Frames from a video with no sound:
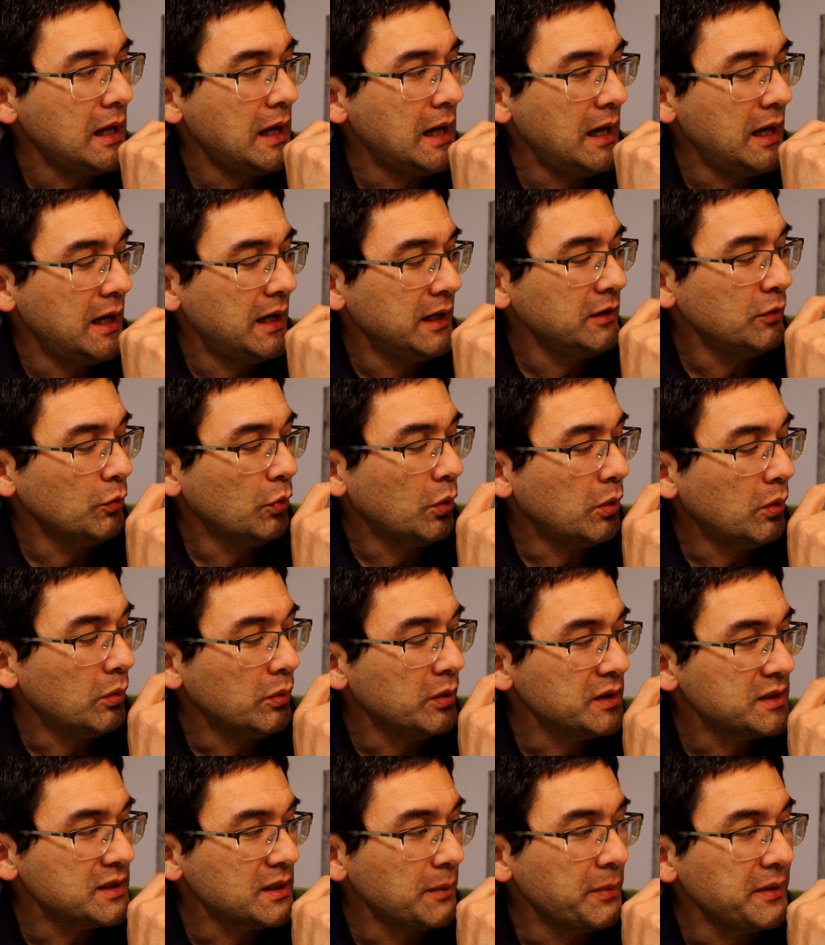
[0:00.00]
And
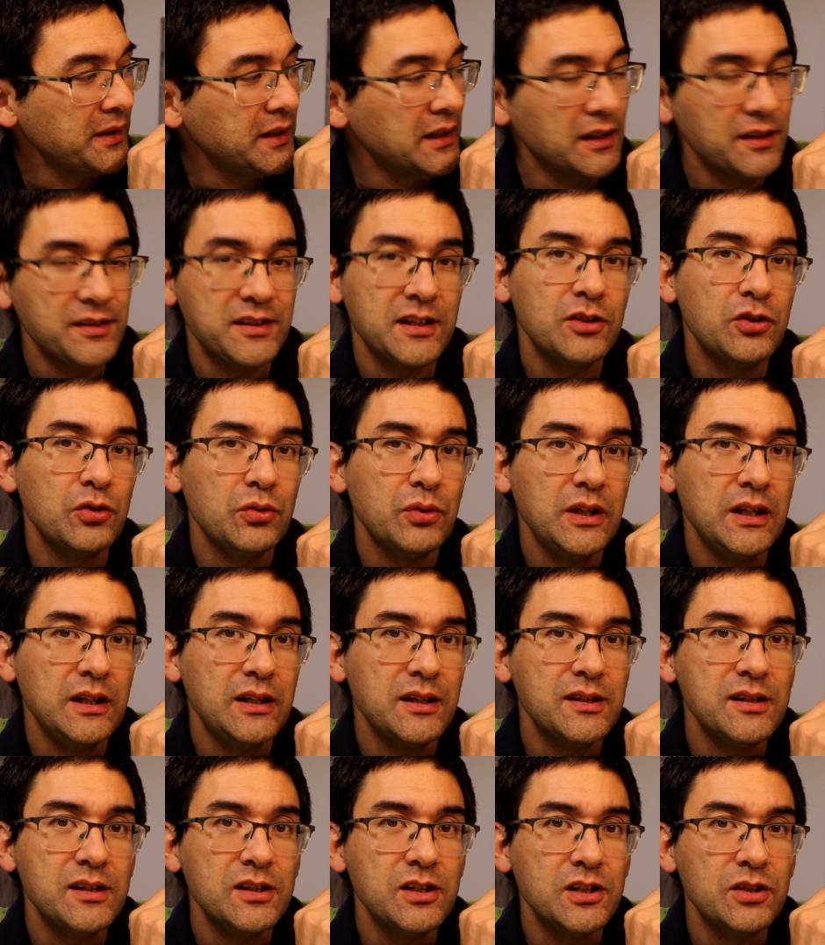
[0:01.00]
something else that you
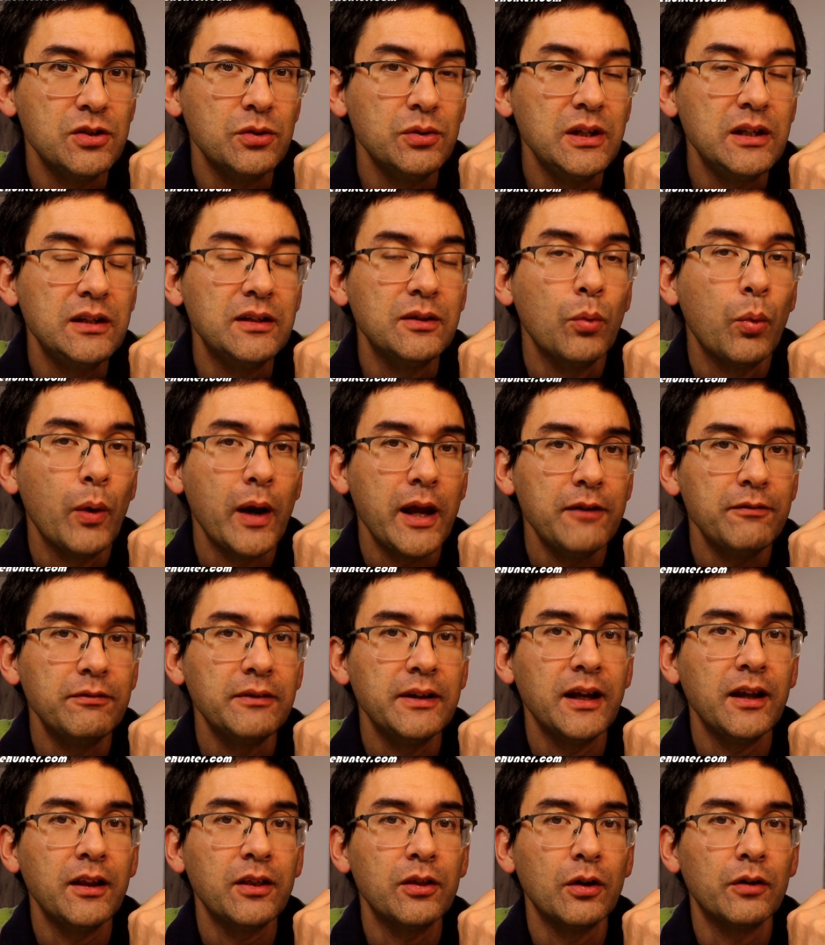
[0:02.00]
need is you need the
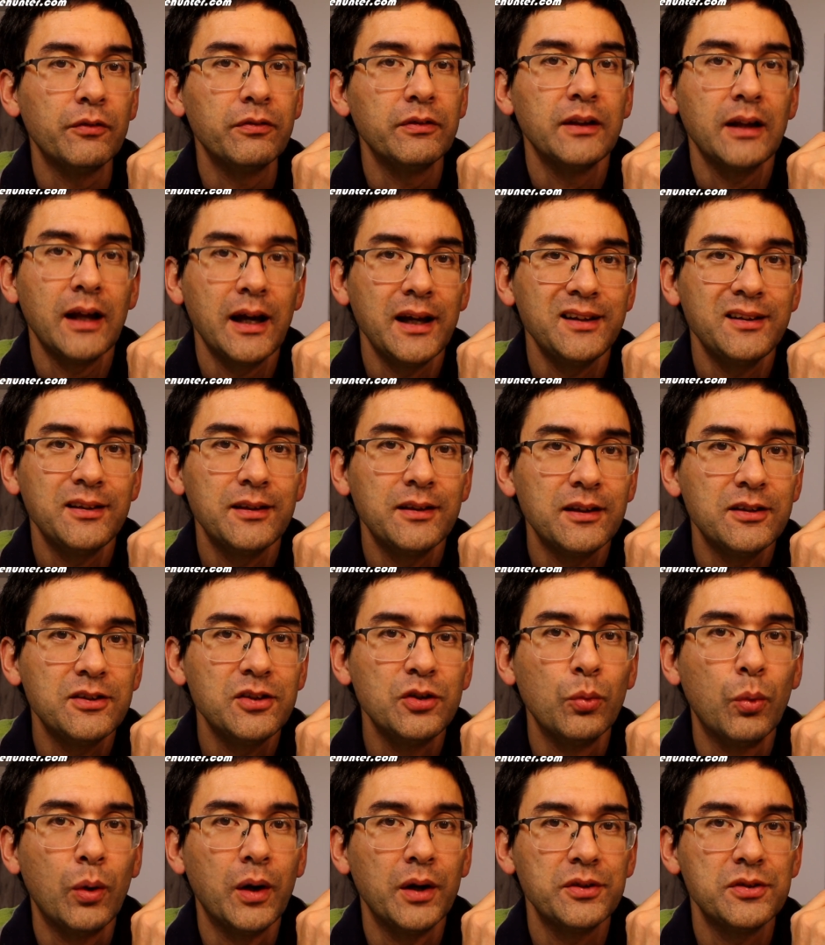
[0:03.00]
wavelength of light
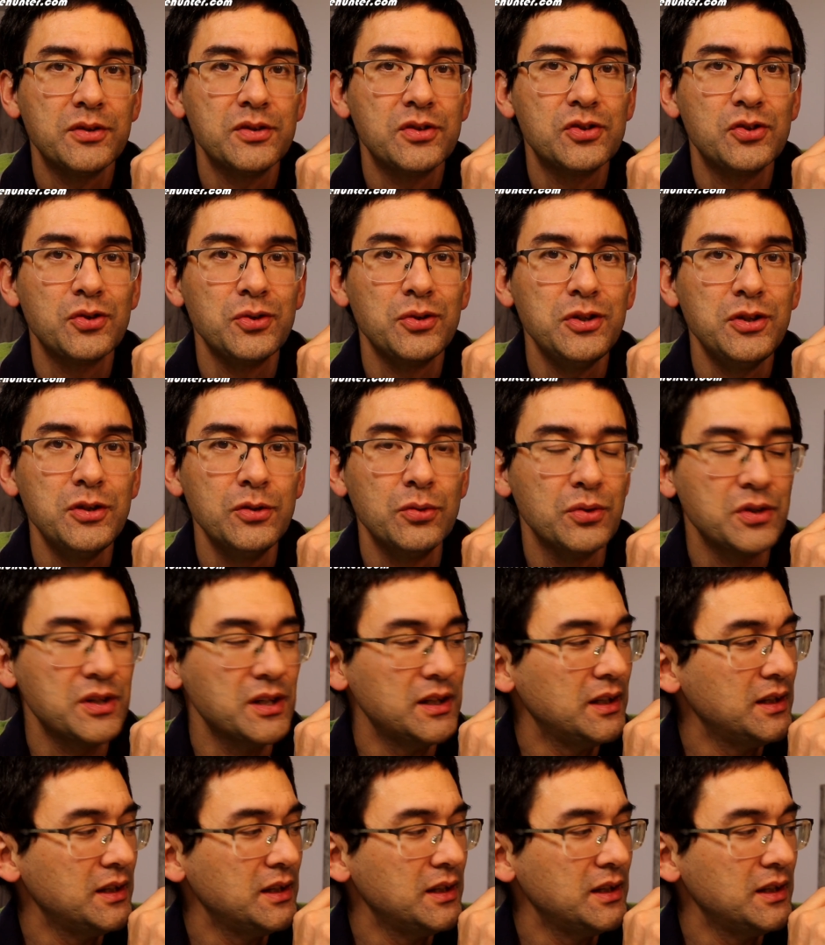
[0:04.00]
that you want to use.